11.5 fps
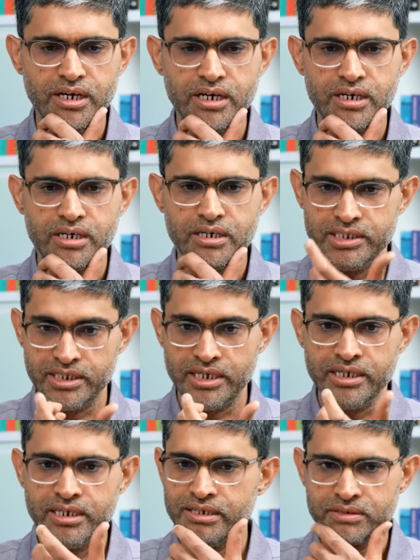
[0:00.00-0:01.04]
Uh,
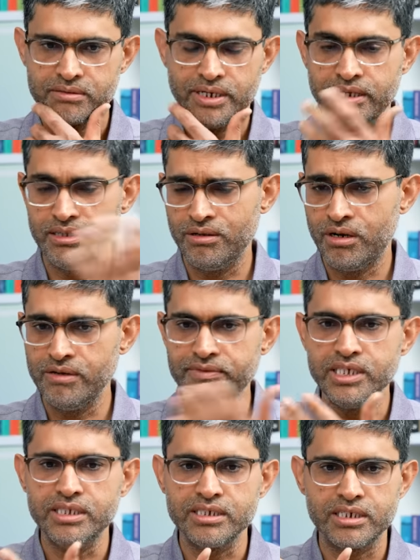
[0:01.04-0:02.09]
designers and a lot of
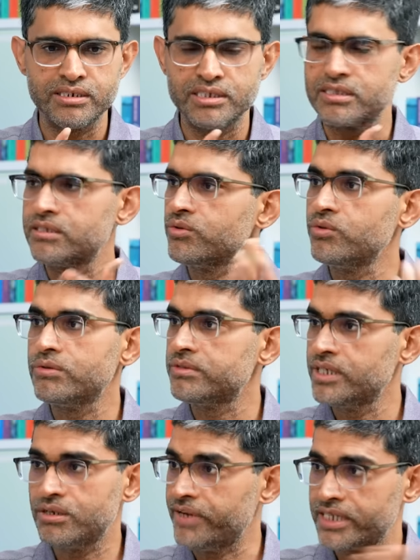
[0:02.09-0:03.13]
these things are just a good
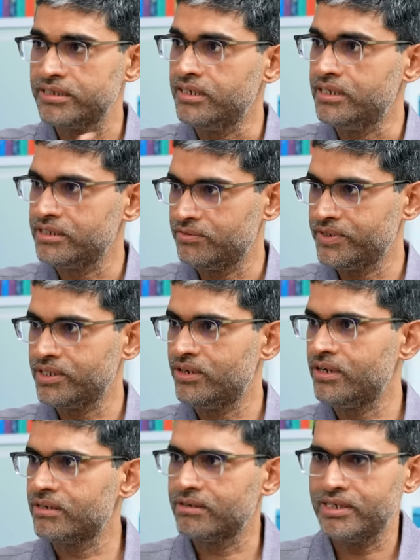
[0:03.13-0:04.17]
set of accidents. It was
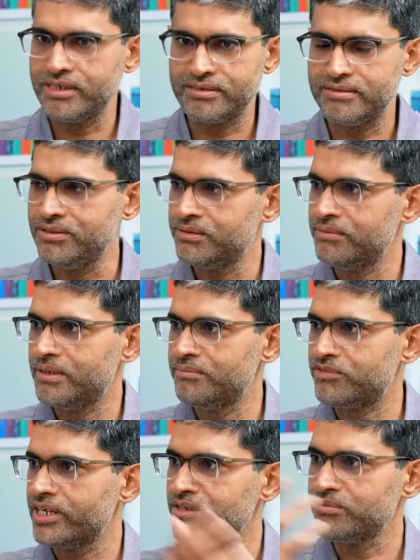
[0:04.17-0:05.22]
not that you know I'm
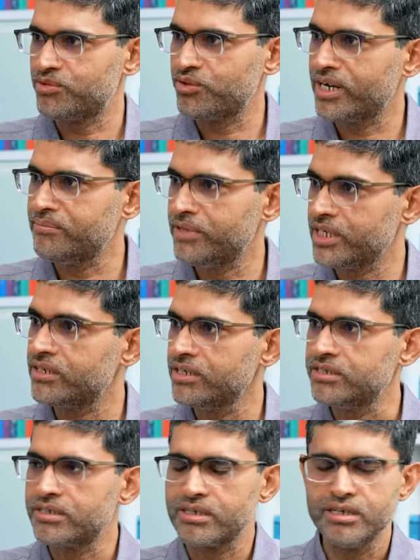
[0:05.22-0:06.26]
trying to program my
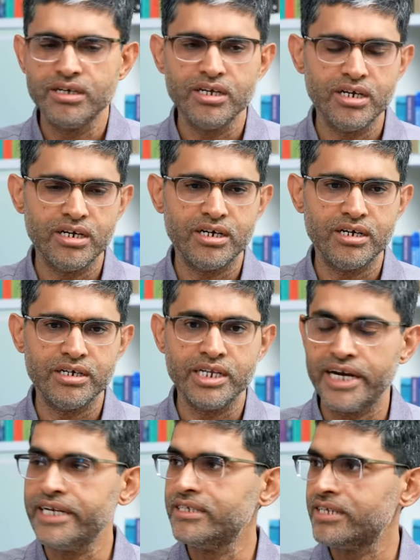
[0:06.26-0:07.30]
career. Right. Uh, in
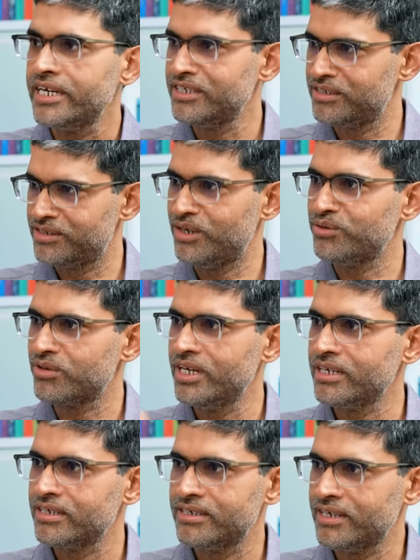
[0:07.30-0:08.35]
hindsight, it sounds
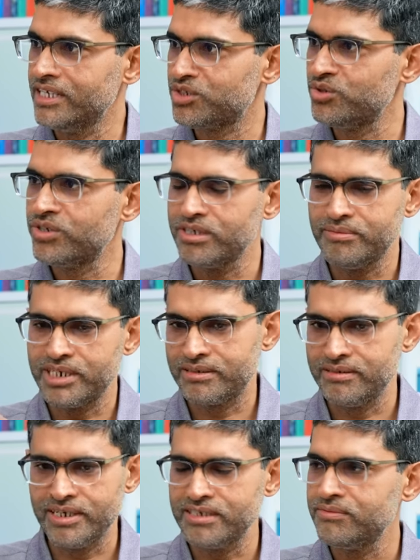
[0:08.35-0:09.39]
like a nice story, but
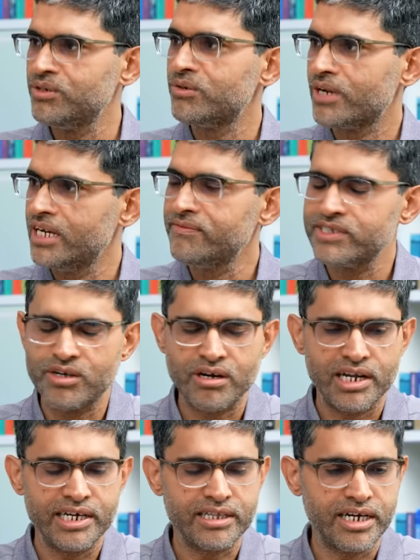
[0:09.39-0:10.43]
as we know, life is
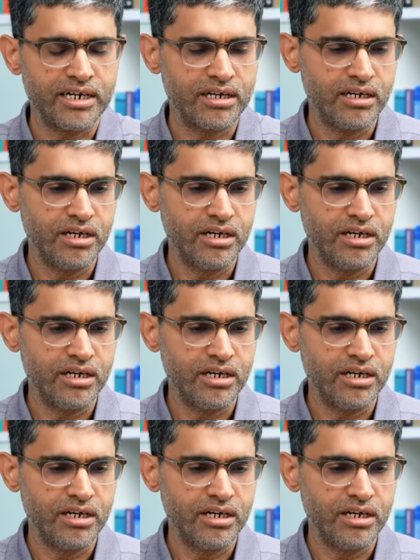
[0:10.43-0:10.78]
not like that.